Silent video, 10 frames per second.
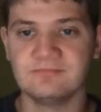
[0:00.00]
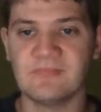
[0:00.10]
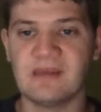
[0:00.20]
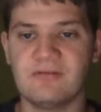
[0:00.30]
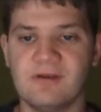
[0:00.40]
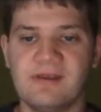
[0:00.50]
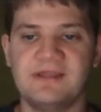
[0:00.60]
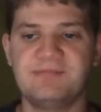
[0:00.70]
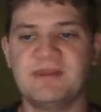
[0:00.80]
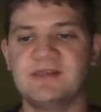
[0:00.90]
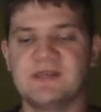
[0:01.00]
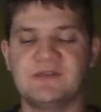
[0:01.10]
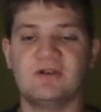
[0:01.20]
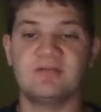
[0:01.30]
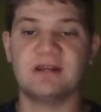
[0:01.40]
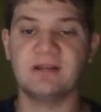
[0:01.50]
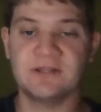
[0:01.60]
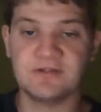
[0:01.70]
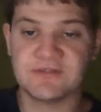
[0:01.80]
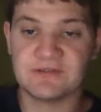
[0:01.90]
Well, it's because I talk about a lot of
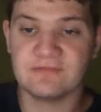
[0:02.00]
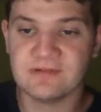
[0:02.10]
good stuff.